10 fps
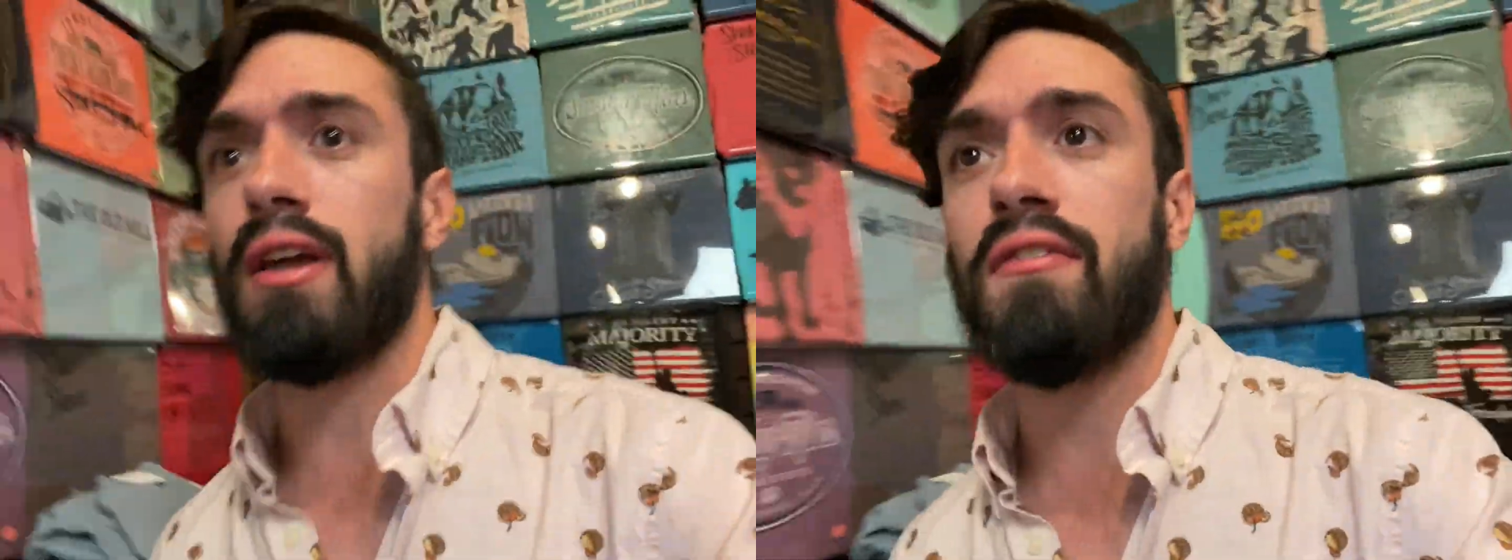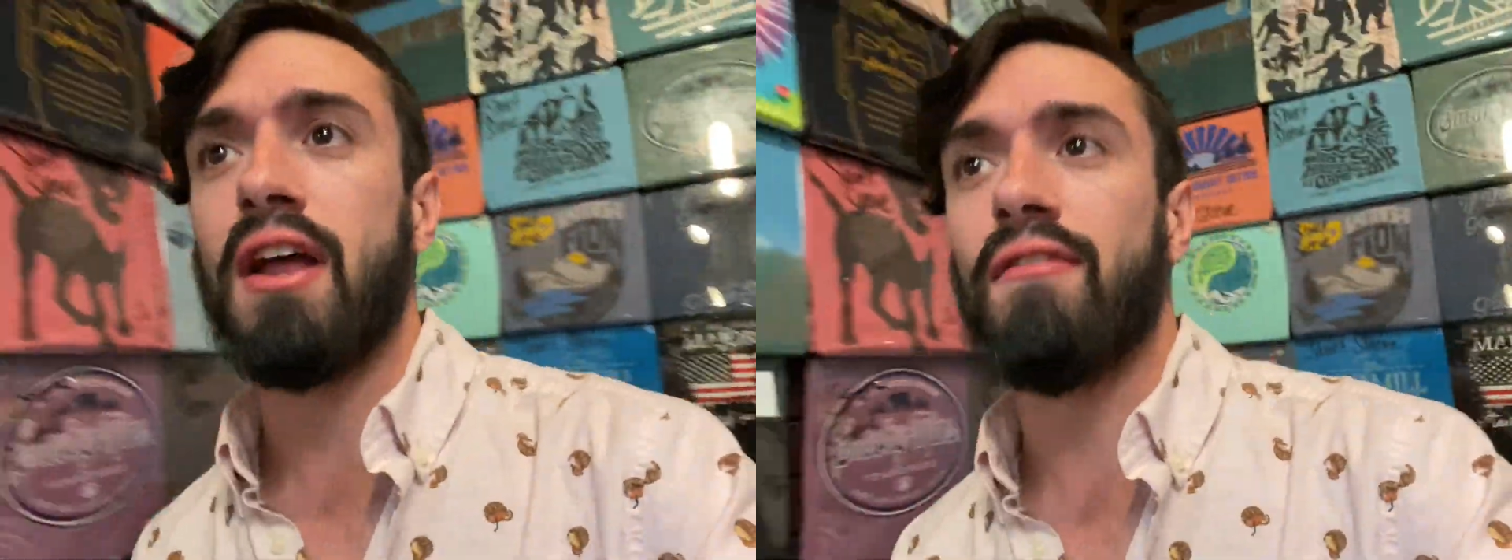
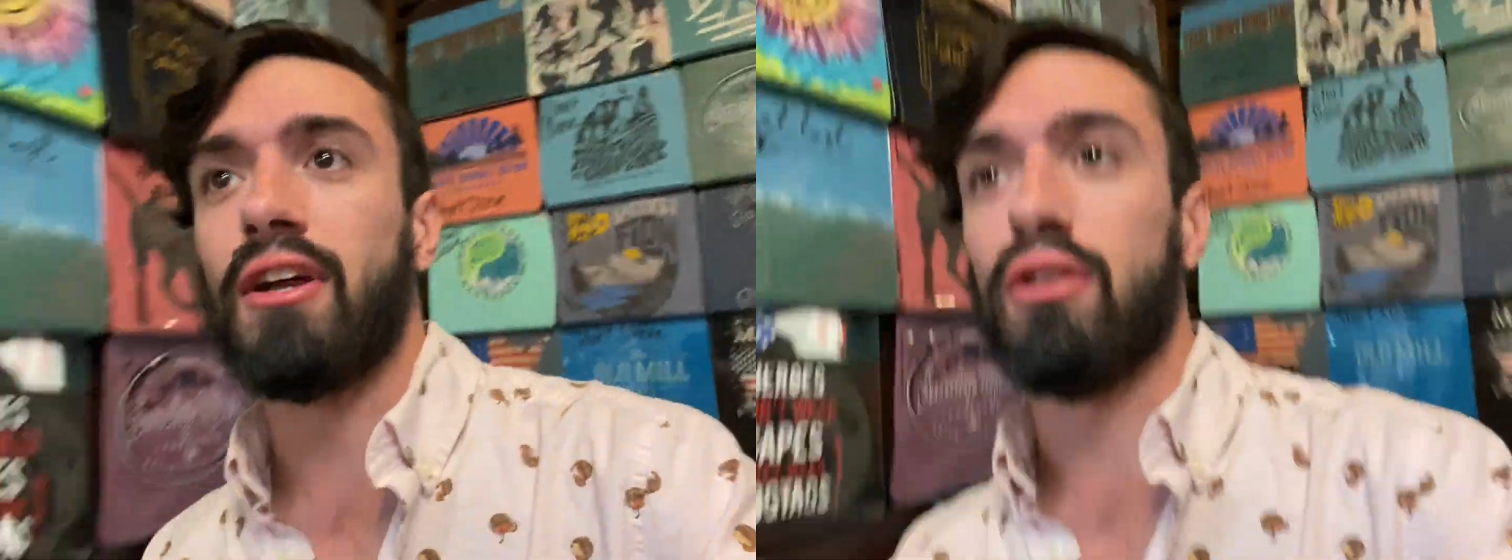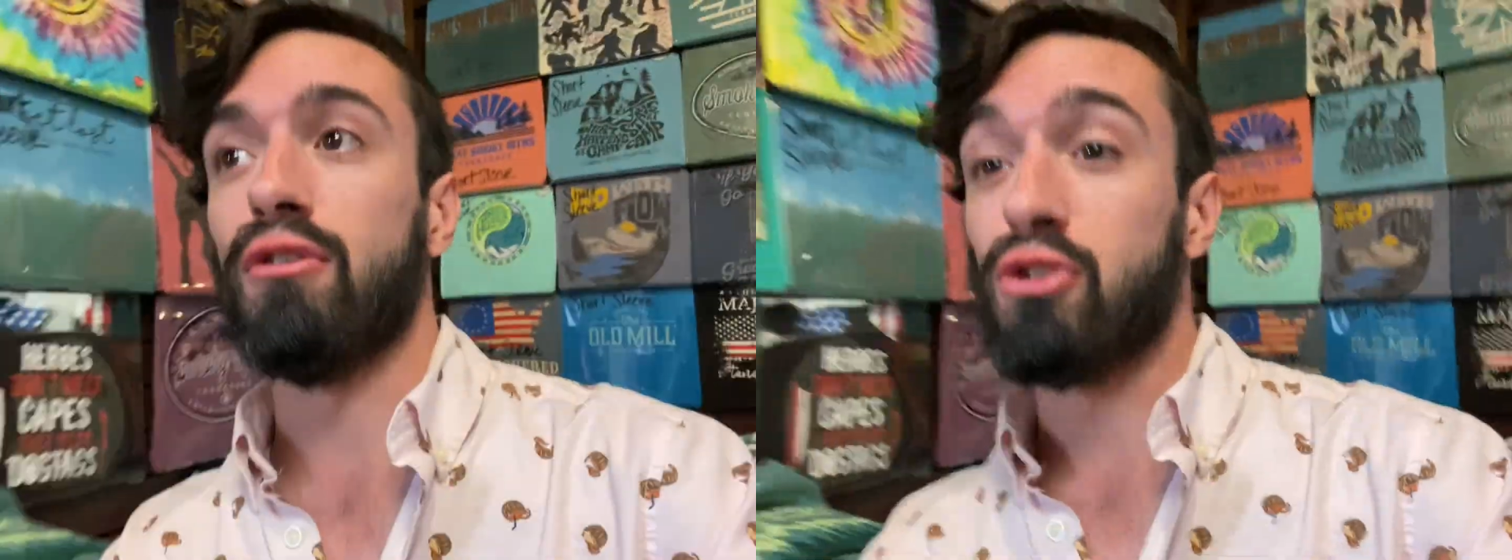They even have
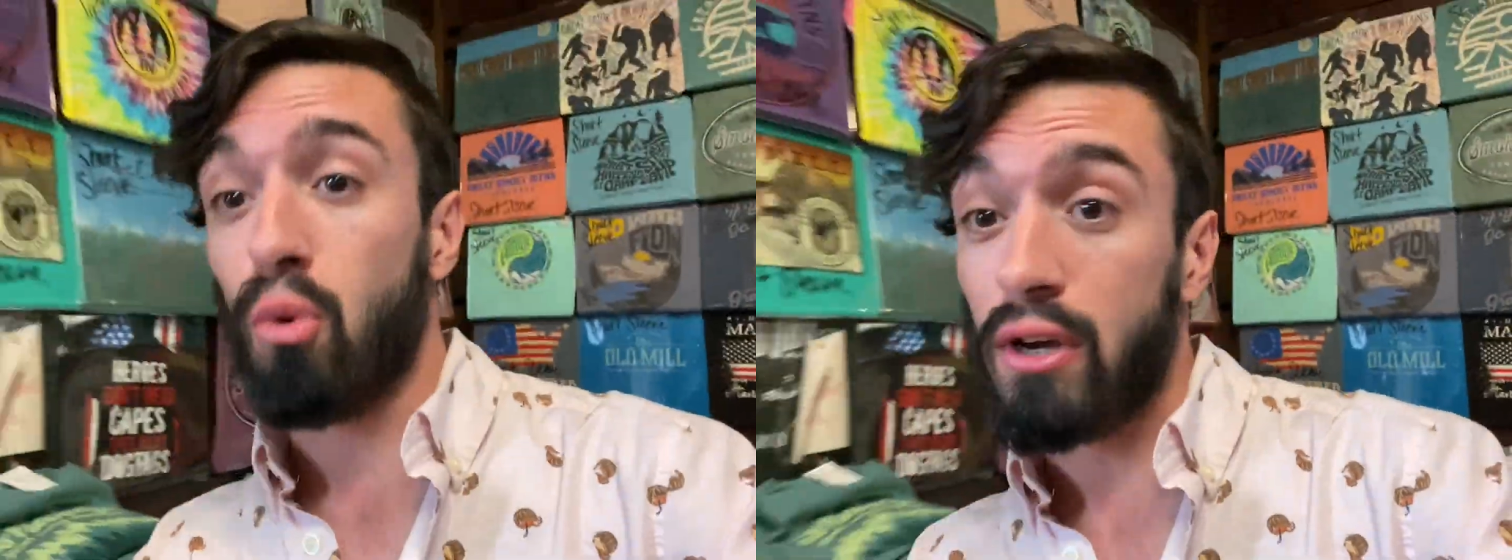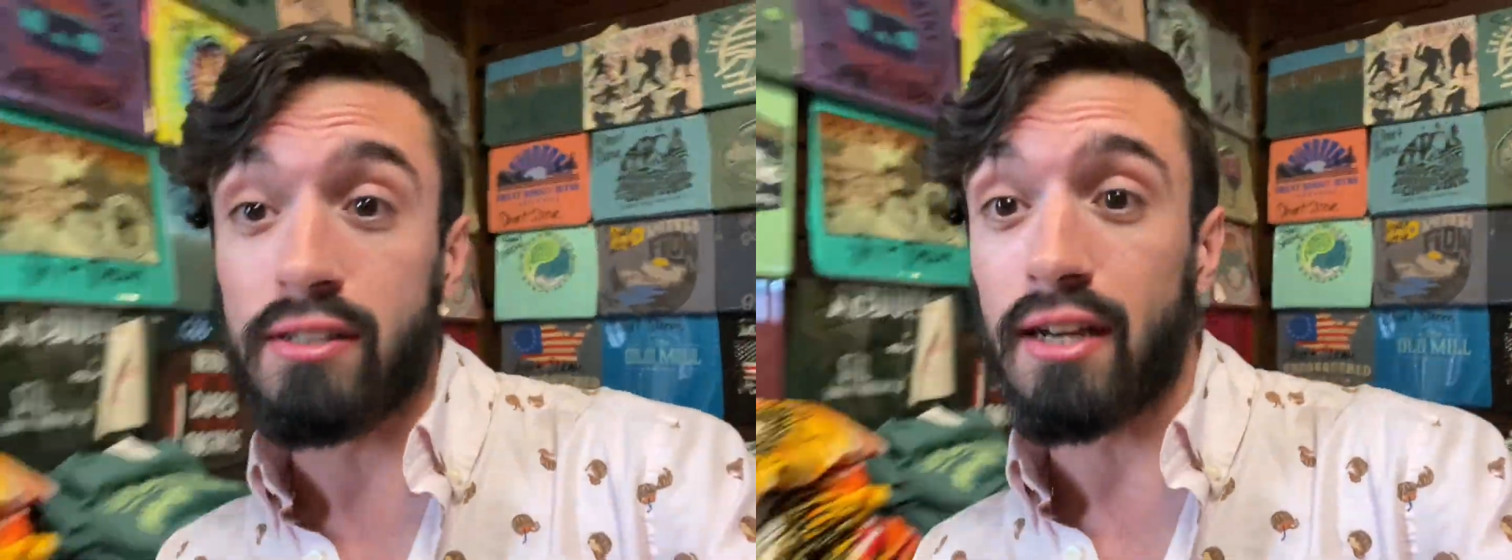like a little
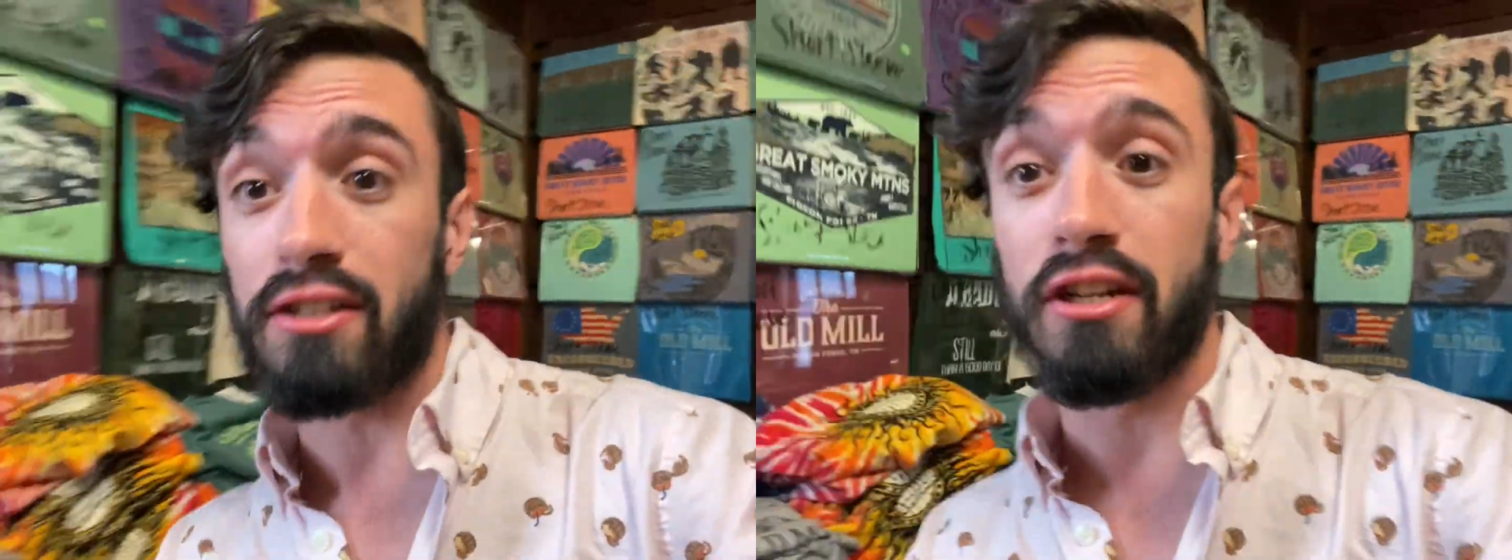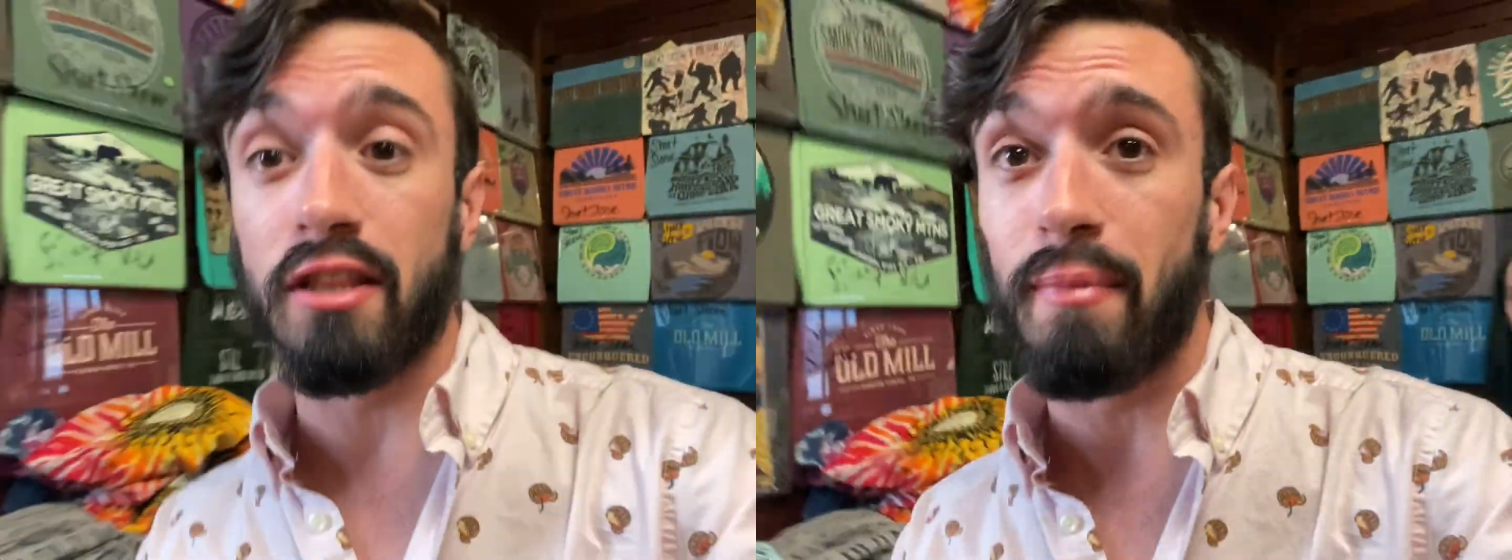toy section